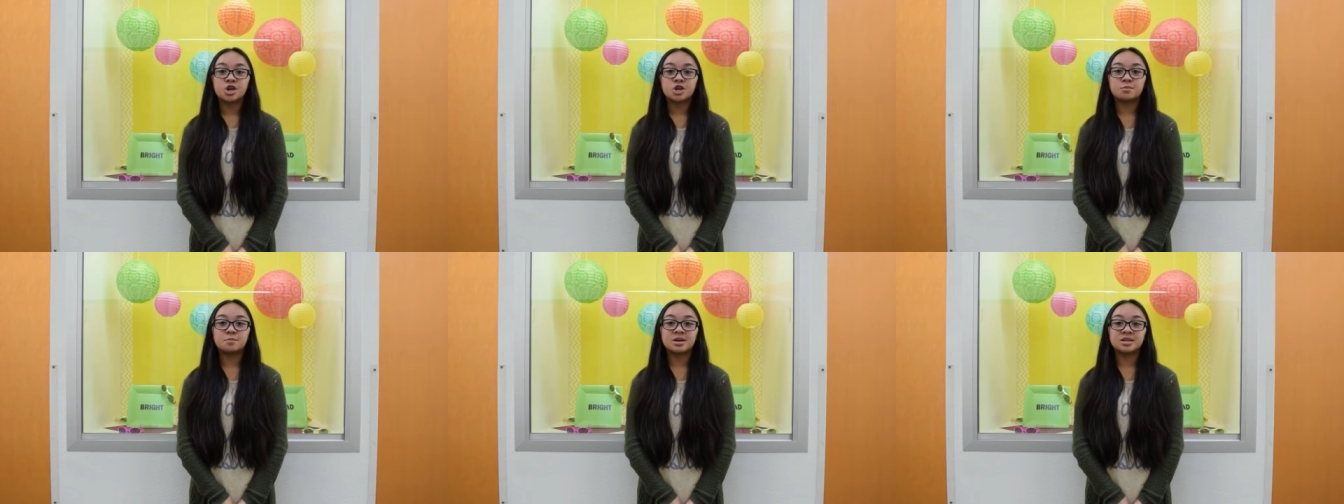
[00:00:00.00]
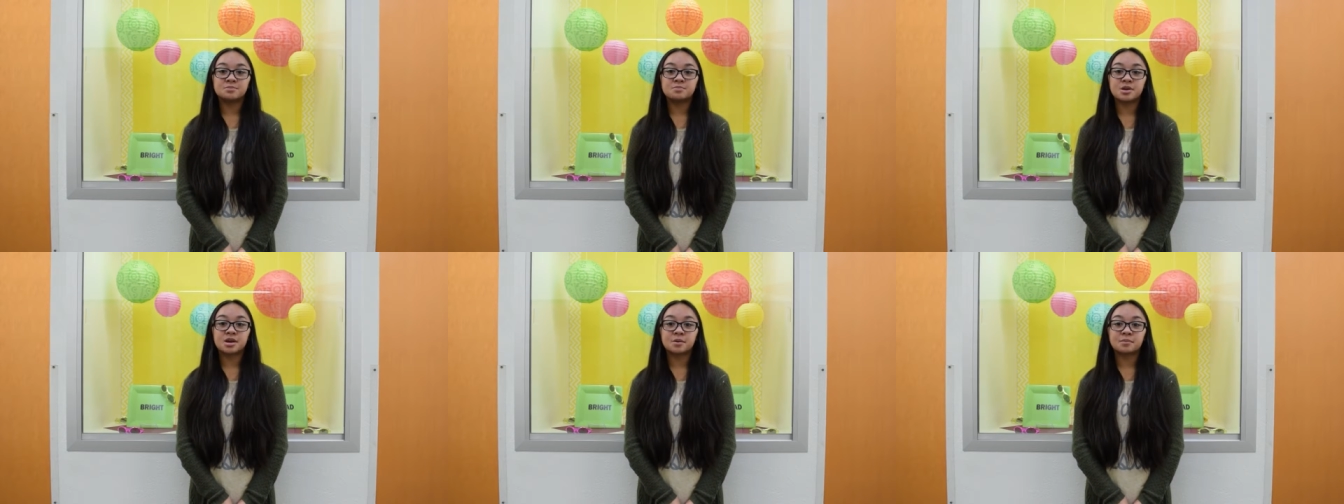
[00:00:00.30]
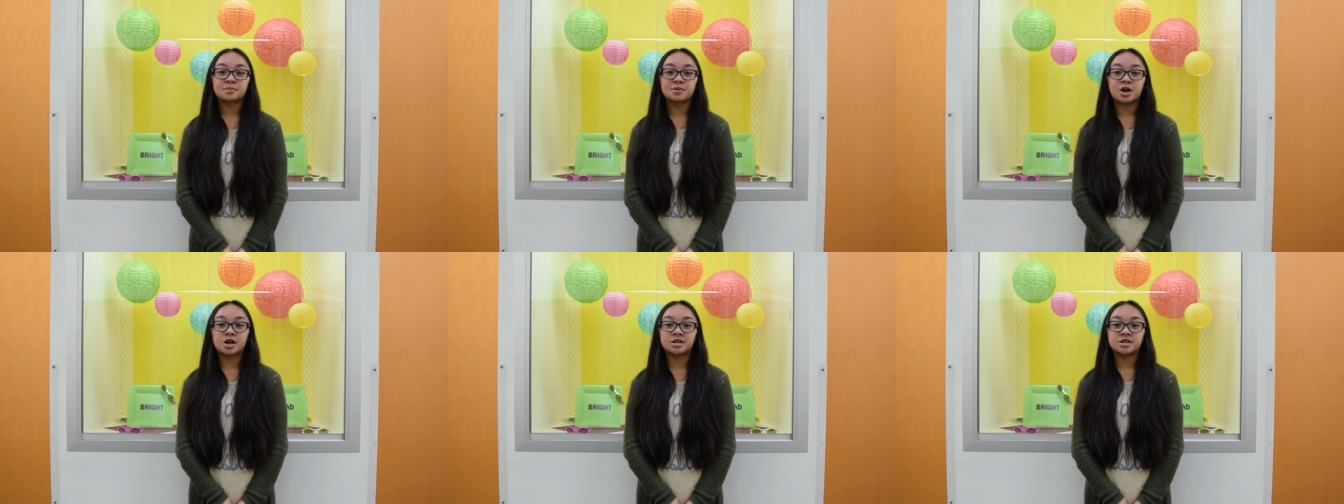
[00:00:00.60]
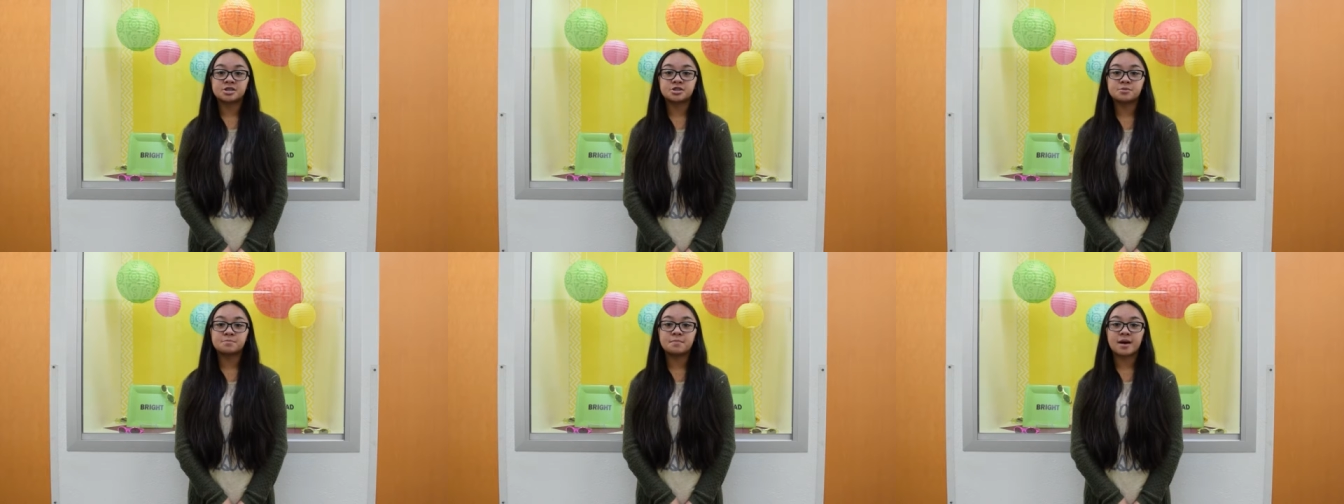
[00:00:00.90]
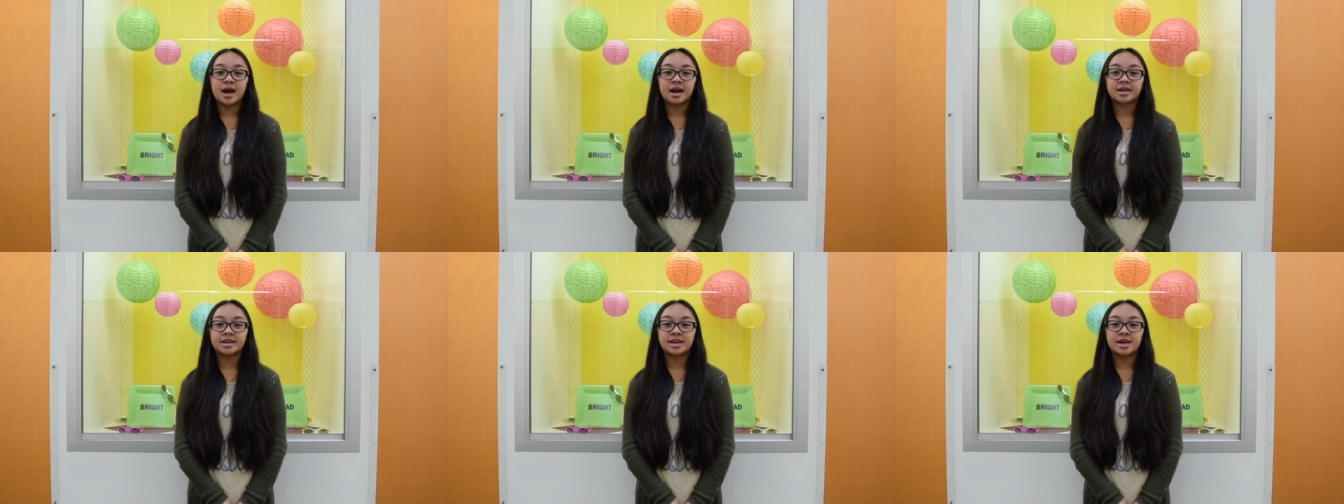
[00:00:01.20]
You must pick up an audition
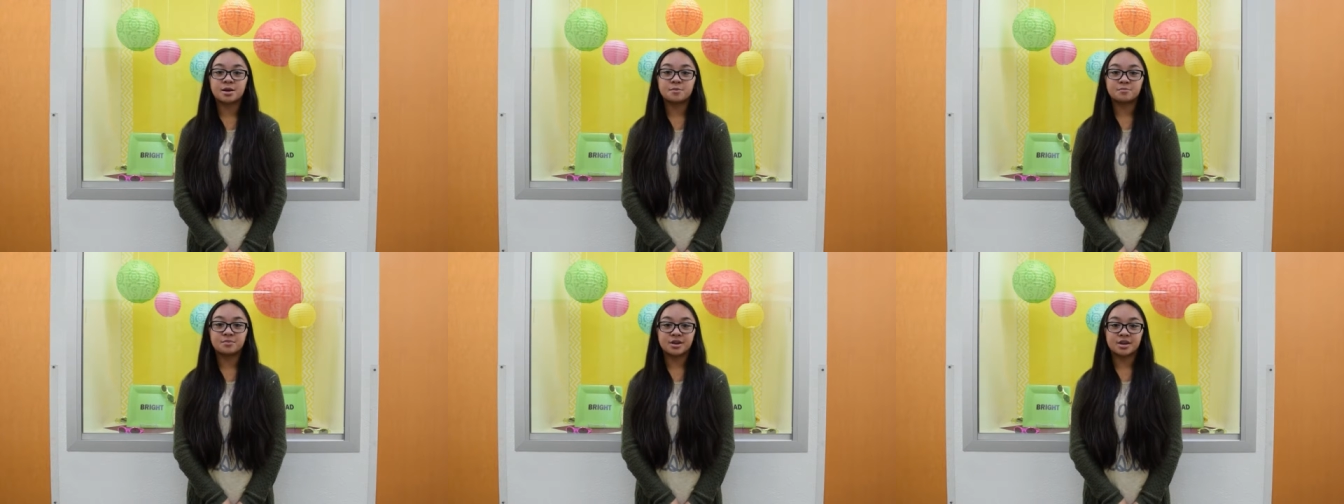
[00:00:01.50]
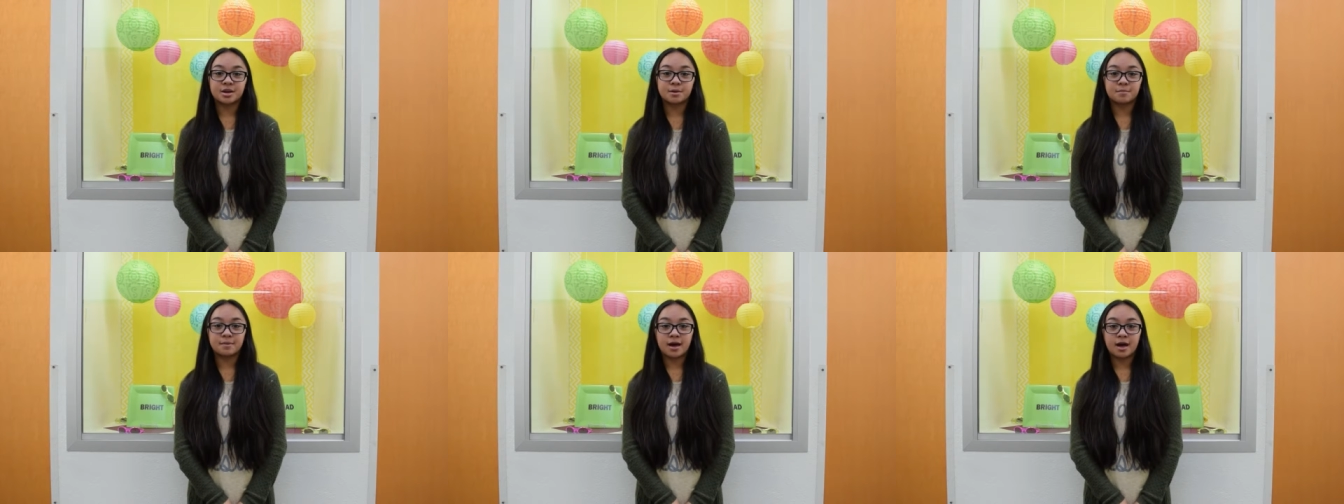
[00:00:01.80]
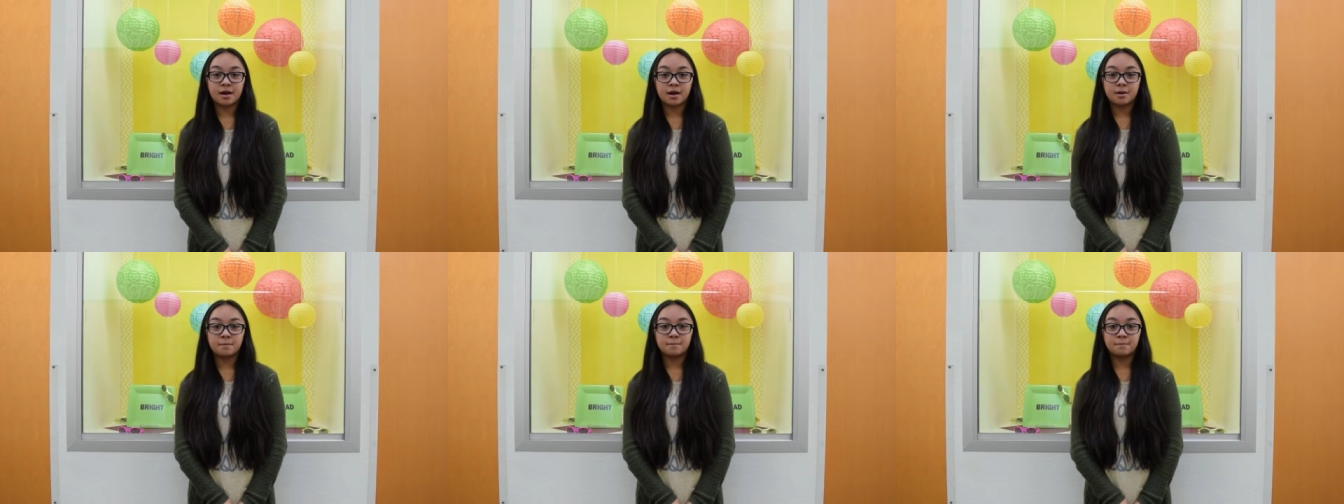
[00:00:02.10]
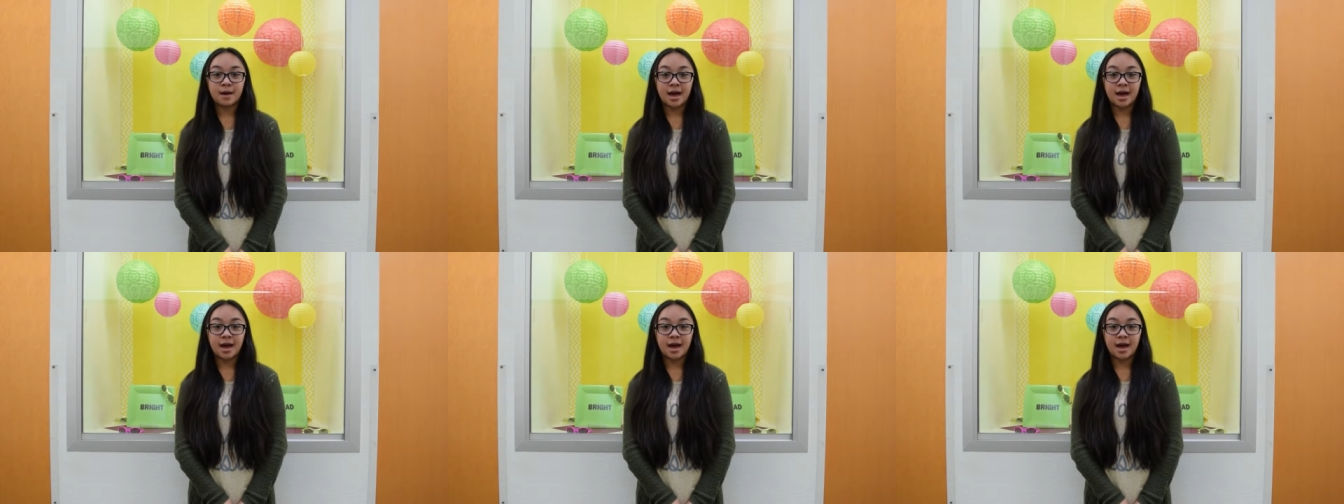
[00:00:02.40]
packet and bring it back.